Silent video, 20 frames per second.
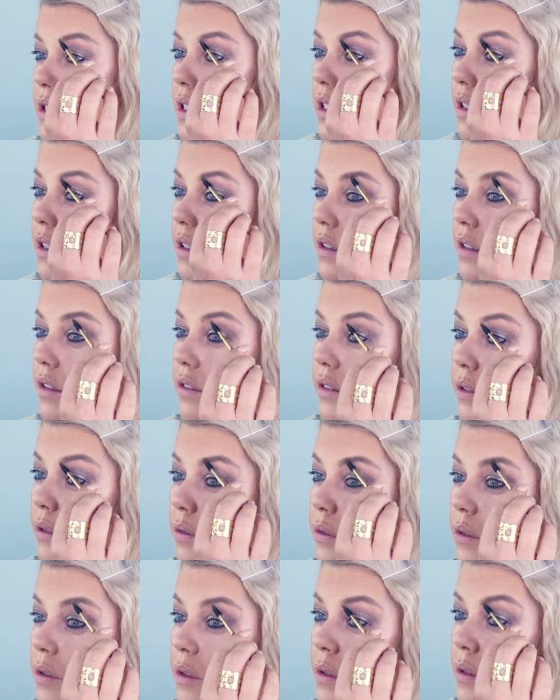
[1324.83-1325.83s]
that
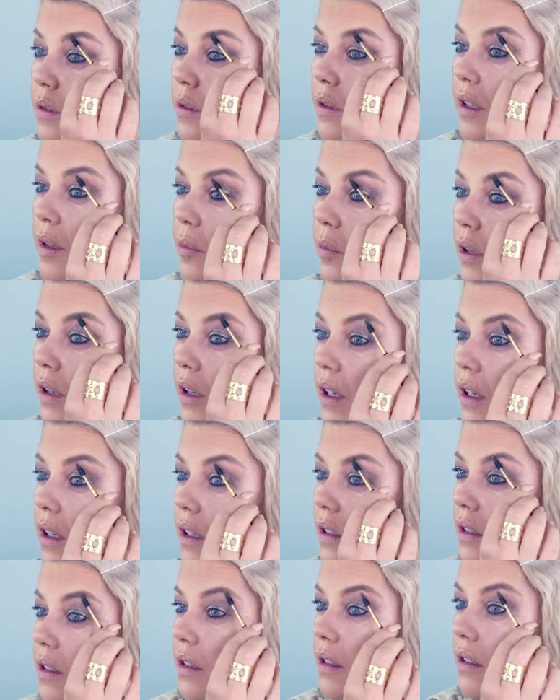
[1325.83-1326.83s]
through, that
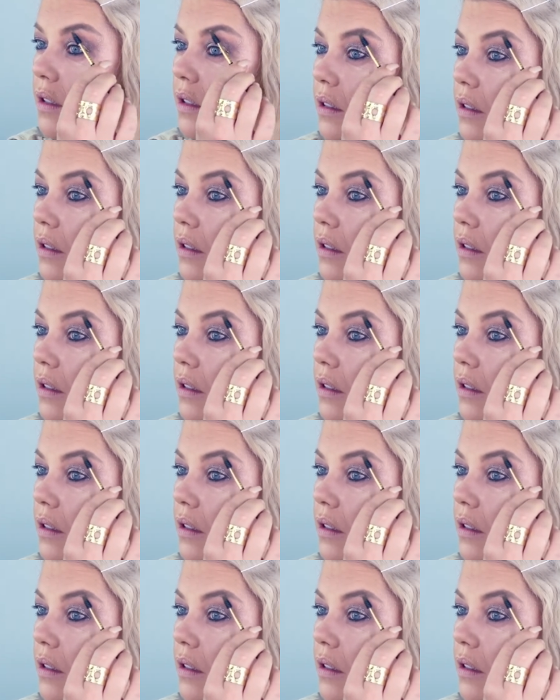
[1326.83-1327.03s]
product.